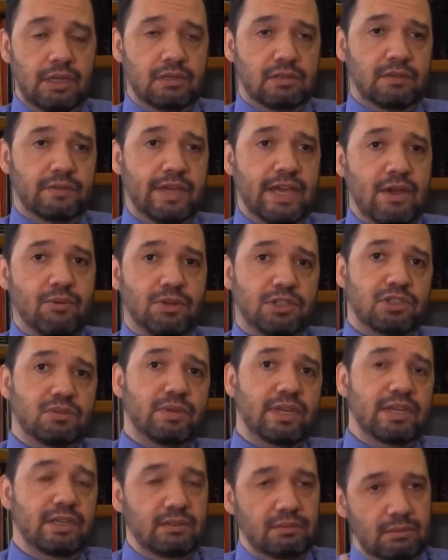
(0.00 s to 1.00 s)
So you can't once
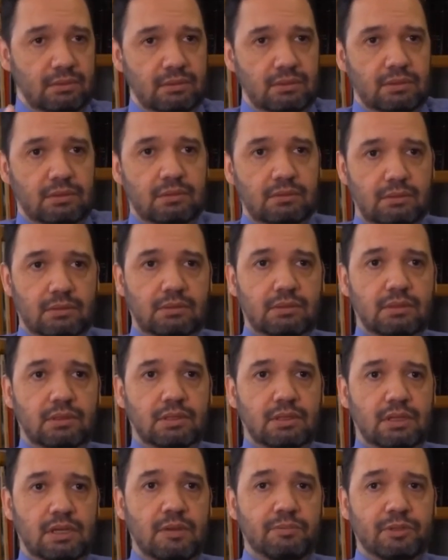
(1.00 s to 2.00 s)
a week
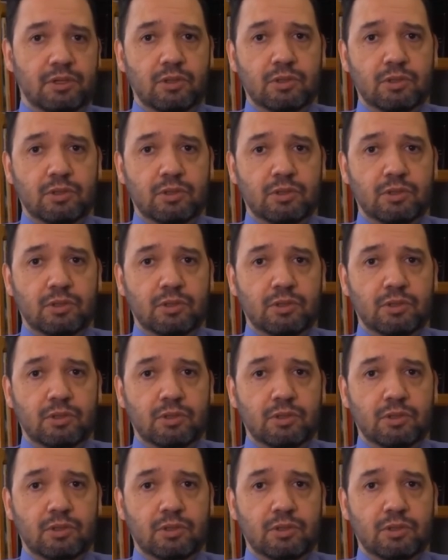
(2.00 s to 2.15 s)
help